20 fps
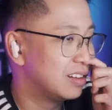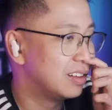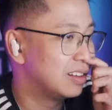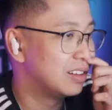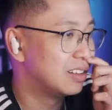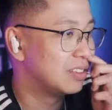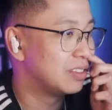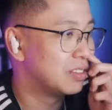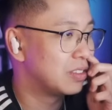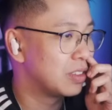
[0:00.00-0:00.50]

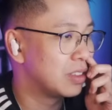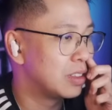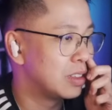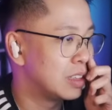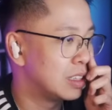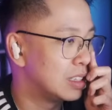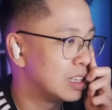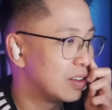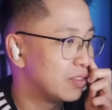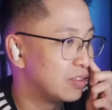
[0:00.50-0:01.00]
of
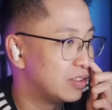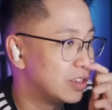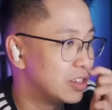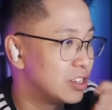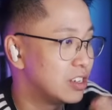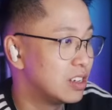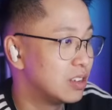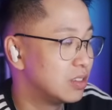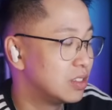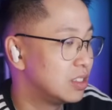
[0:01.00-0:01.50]
the
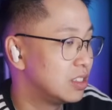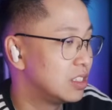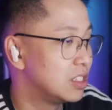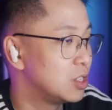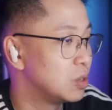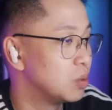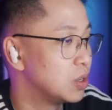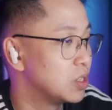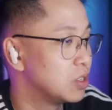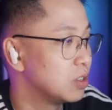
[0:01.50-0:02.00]
definition of
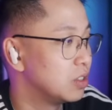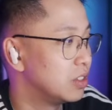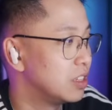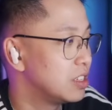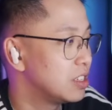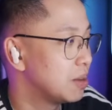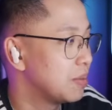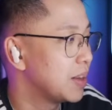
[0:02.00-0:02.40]
situational niche?